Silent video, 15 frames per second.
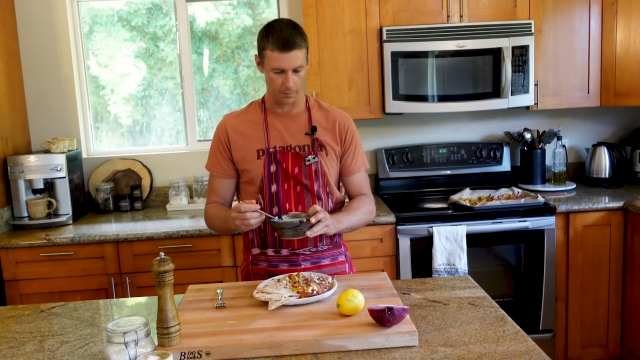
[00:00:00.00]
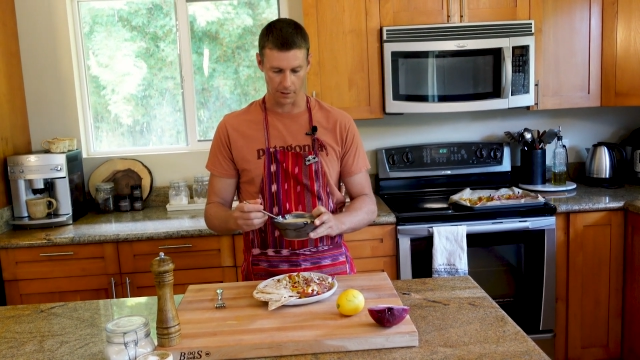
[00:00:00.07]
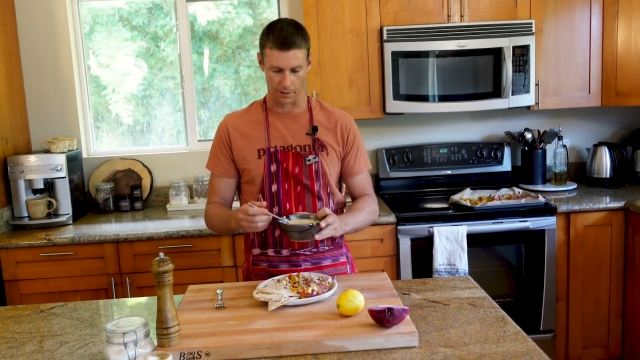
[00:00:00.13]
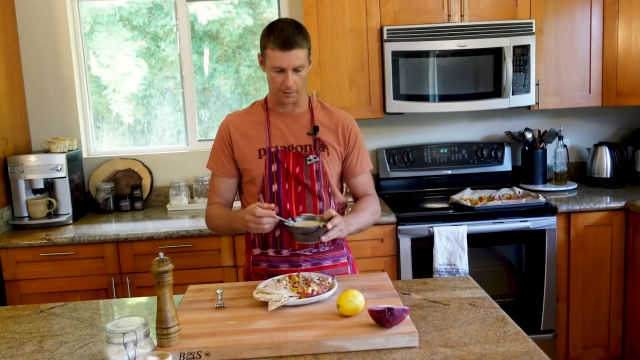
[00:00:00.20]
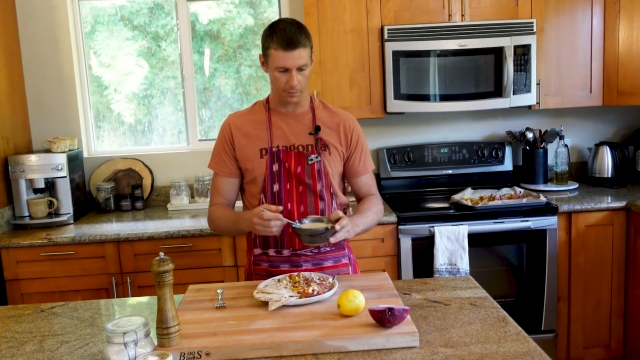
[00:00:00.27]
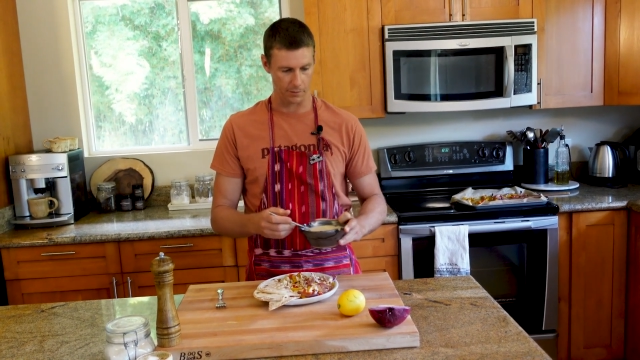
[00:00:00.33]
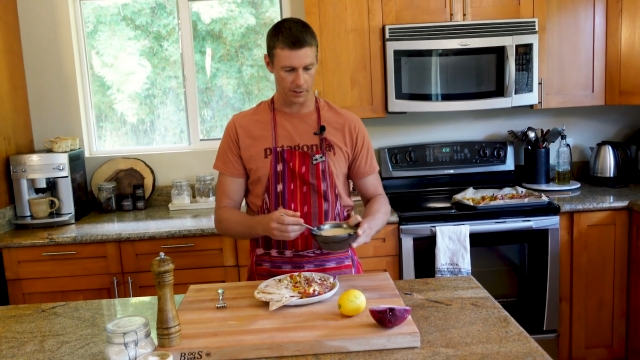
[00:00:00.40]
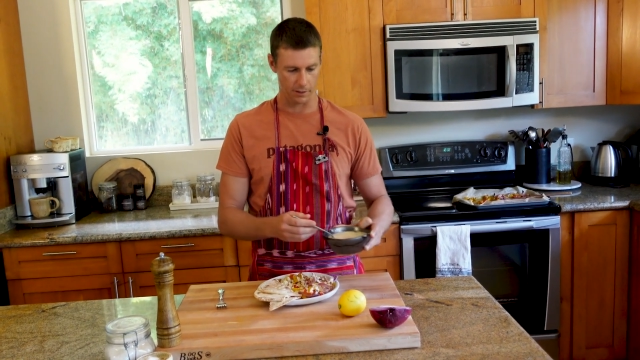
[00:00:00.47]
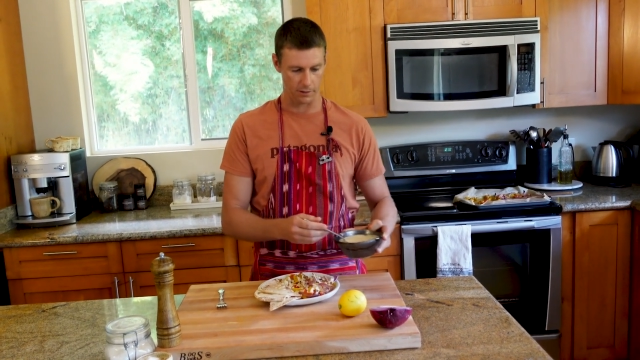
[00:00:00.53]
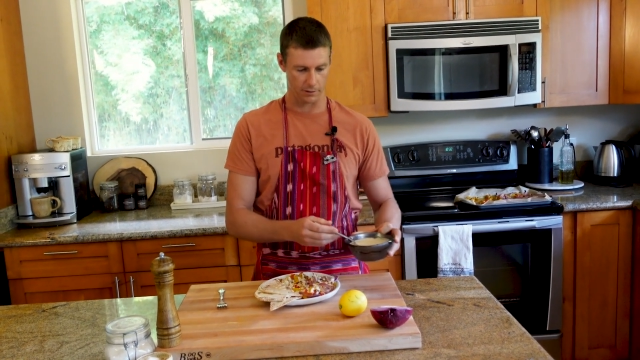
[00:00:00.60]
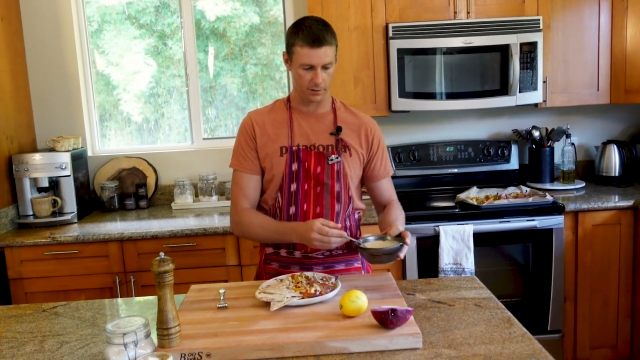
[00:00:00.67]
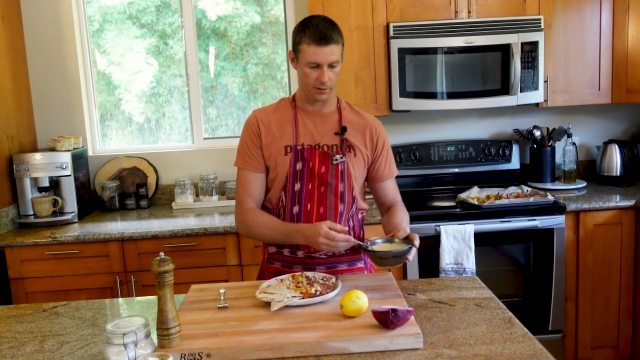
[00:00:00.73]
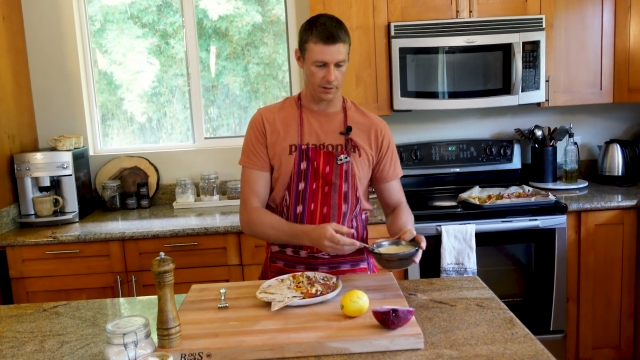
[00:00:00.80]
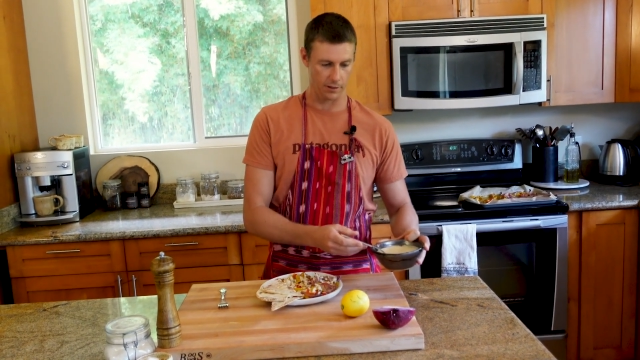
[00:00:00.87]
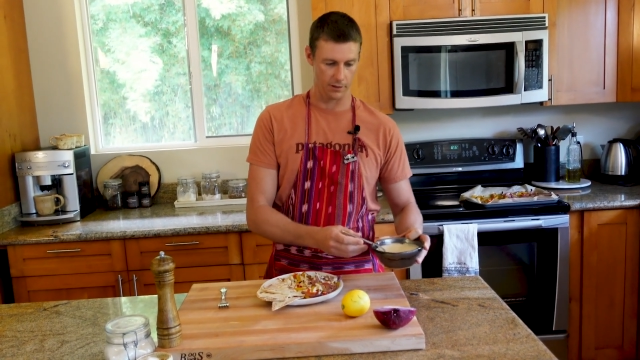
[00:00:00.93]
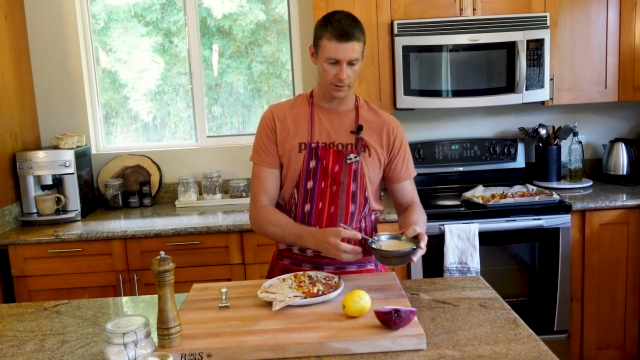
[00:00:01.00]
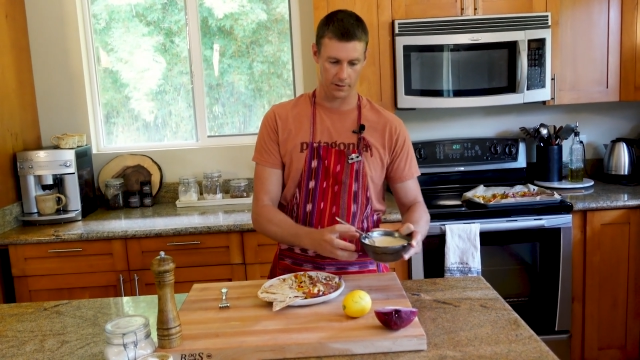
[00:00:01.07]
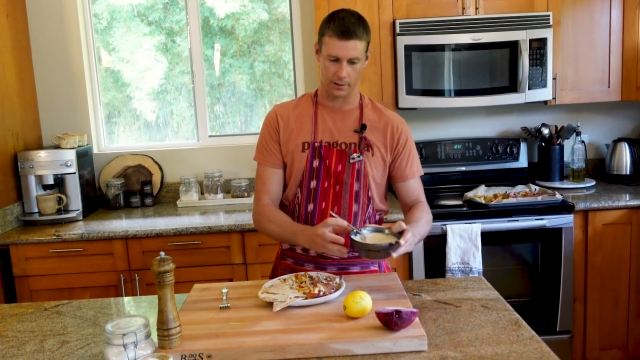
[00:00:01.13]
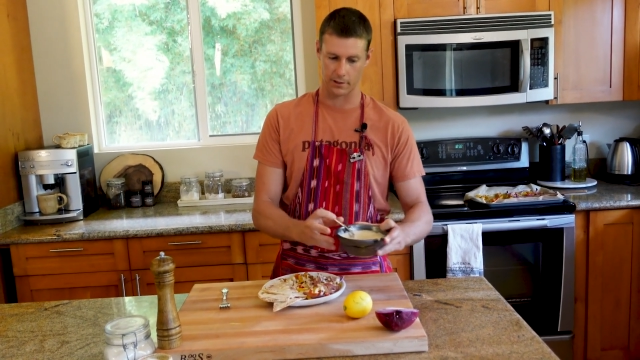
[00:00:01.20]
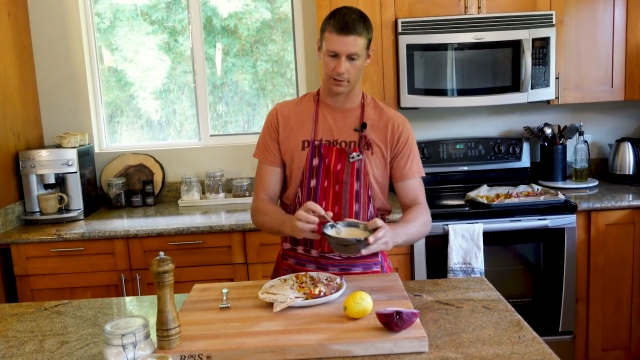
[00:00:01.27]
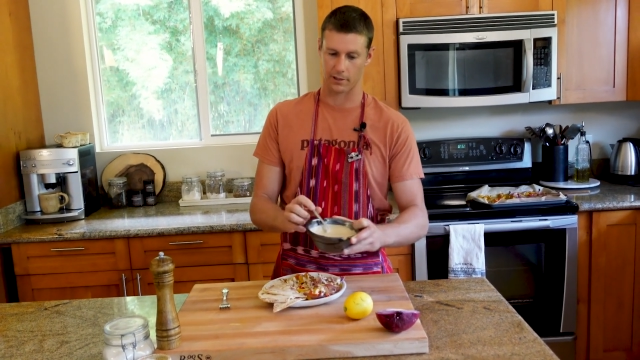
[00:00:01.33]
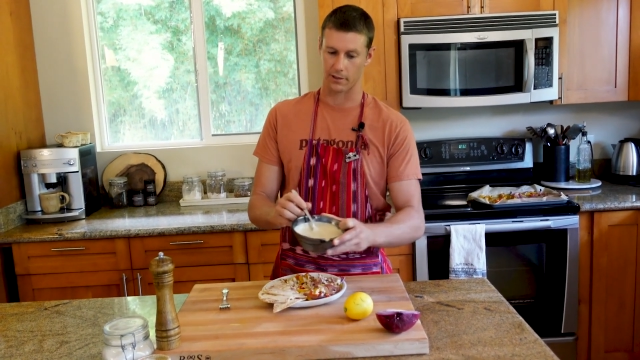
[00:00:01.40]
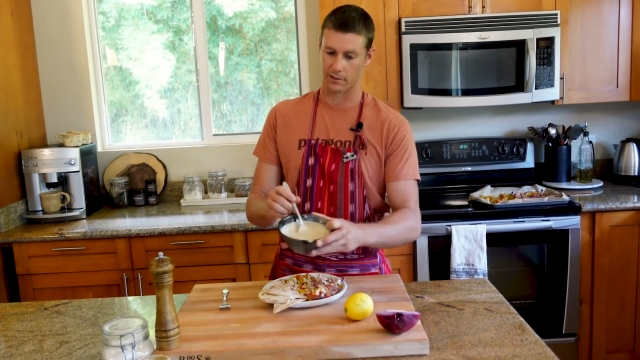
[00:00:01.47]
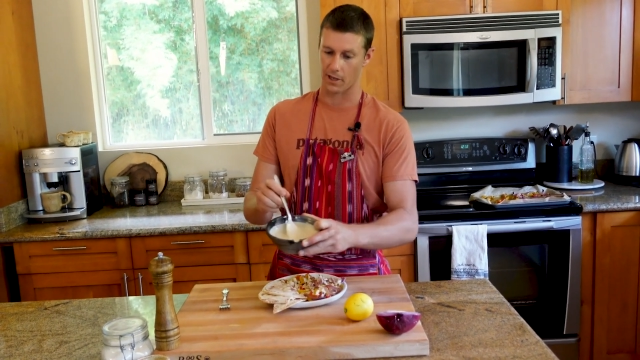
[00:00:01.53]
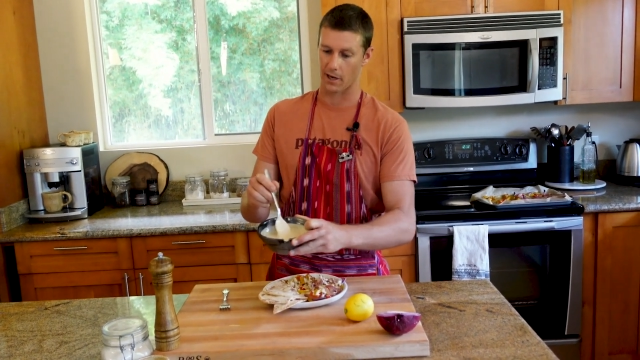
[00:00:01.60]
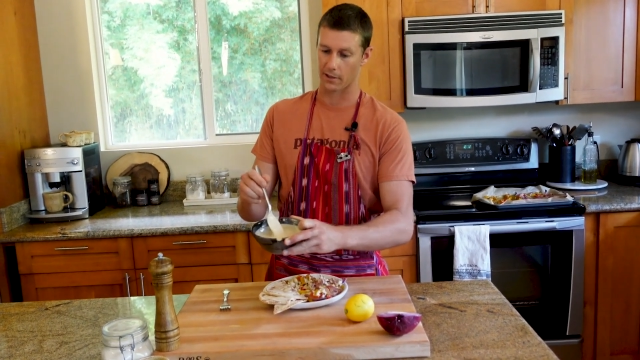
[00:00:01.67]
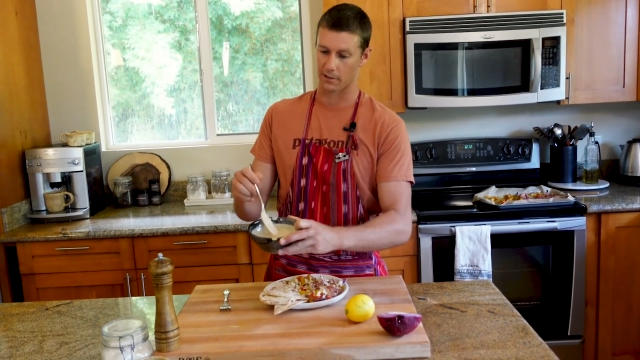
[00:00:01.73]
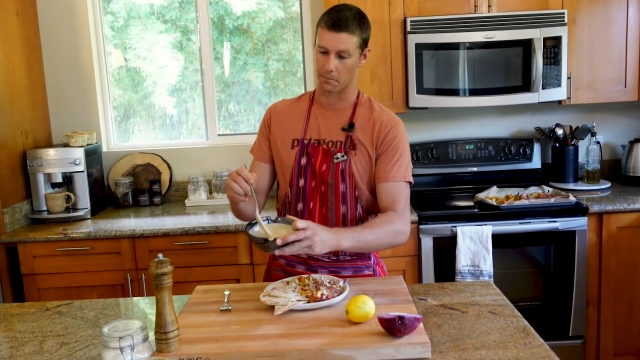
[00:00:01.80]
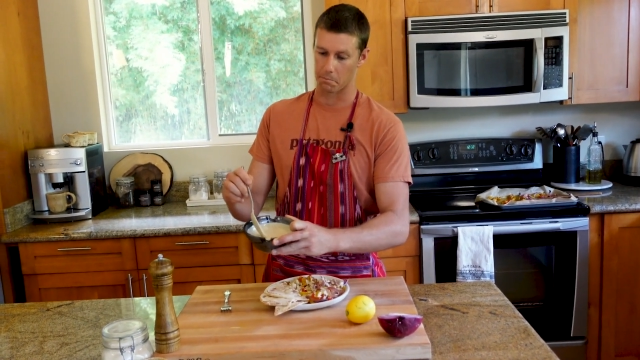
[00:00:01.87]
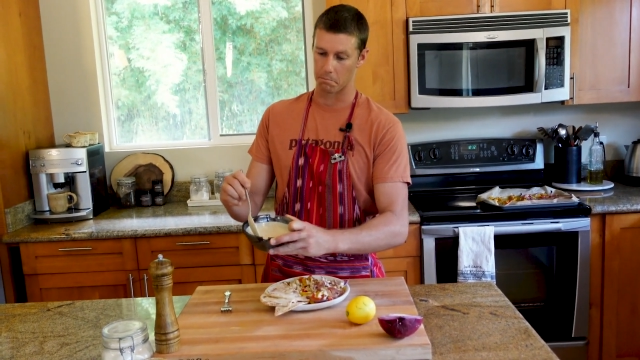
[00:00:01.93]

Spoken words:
other meals to use this, because that is a